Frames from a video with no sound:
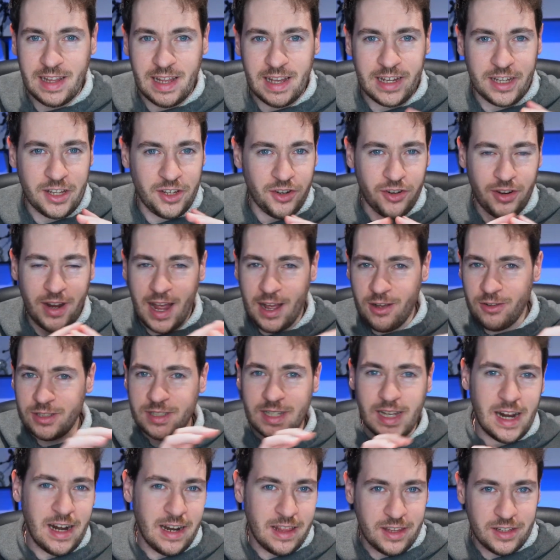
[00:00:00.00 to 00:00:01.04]
Like you're
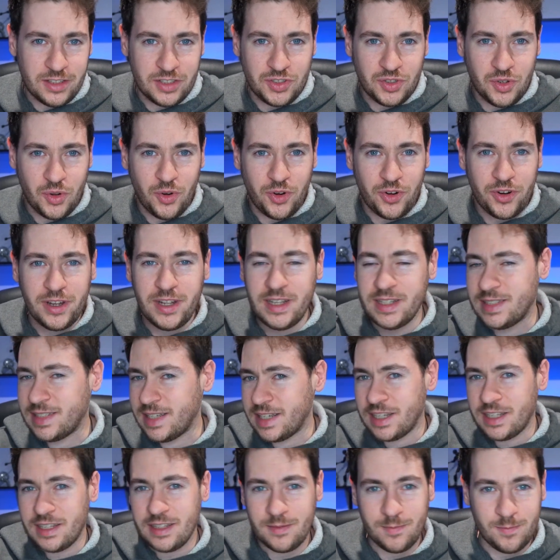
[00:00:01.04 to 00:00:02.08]
outside of the story. It's
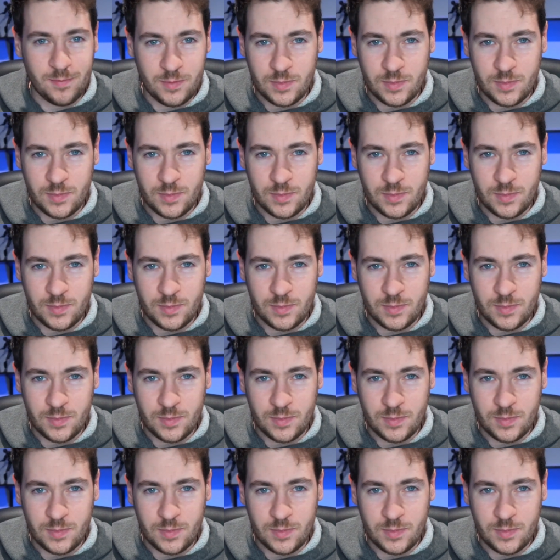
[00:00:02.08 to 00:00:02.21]
like,